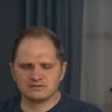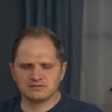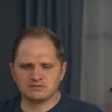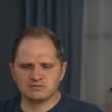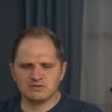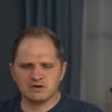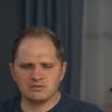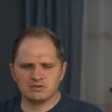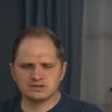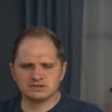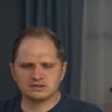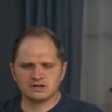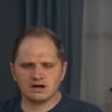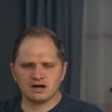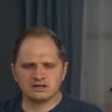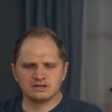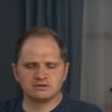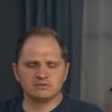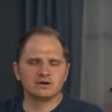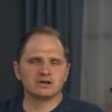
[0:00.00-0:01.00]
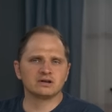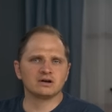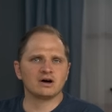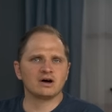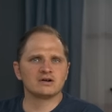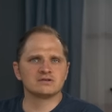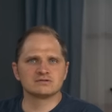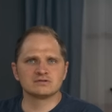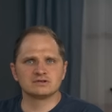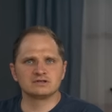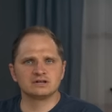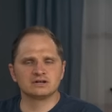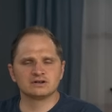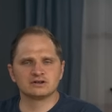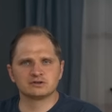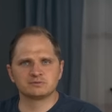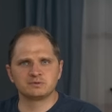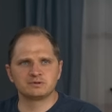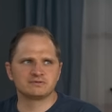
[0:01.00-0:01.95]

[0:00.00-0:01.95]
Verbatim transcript: what was God doing 100 years